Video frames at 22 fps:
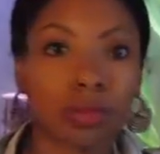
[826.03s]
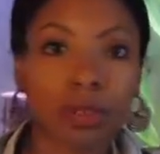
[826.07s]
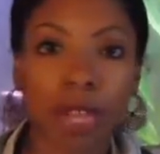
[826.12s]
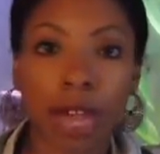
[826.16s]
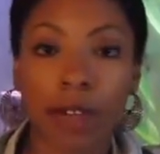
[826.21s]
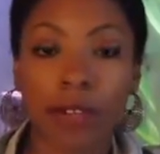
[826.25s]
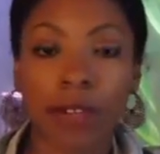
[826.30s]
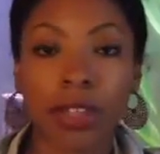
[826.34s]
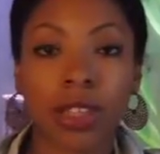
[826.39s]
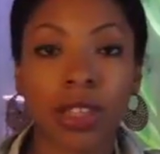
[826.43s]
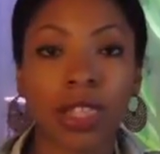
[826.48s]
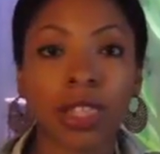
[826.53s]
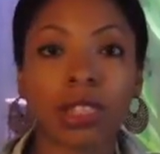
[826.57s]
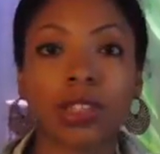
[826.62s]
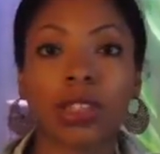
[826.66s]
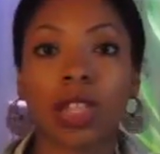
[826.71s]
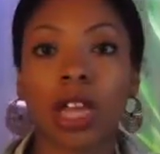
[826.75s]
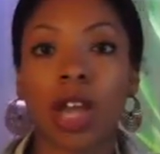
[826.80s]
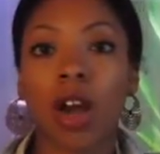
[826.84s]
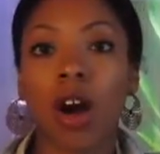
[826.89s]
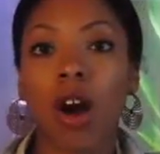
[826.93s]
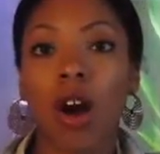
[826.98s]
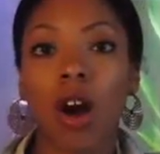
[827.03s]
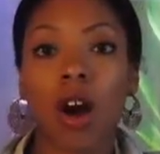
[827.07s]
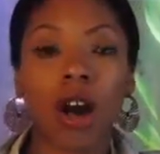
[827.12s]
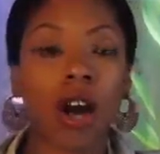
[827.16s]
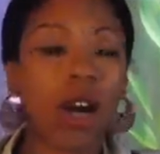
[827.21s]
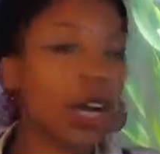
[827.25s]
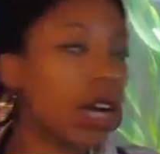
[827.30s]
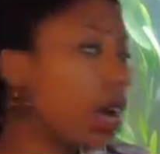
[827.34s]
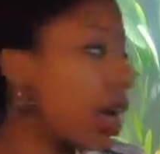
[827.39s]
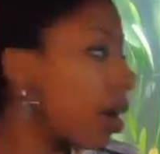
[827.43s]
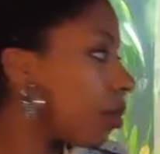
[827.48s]
everything. So they all
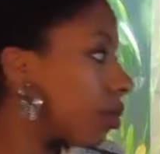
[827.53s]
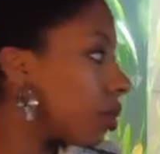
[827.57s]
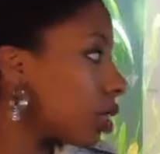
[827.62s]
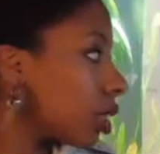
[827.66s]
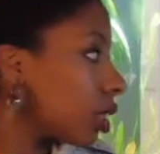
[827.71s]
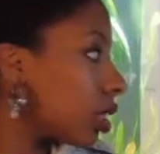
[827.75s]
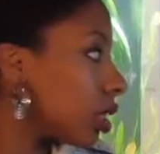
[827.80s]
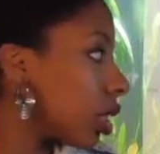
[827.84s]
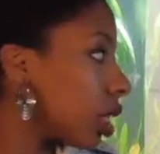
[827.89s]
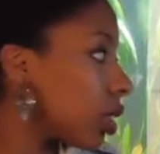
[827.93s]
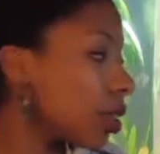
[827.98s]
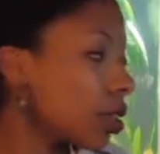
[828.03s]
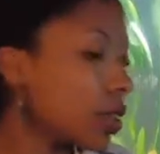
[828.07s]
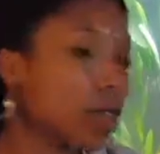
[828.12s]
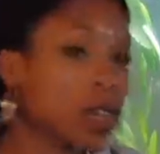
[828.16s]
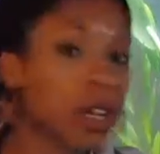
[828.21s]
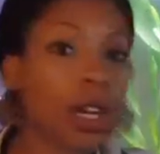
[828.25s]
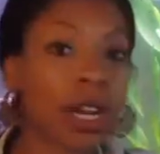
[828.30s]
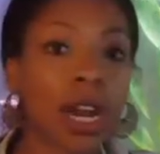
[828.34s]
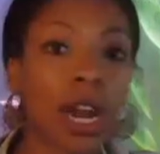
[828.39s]
hung out with each other.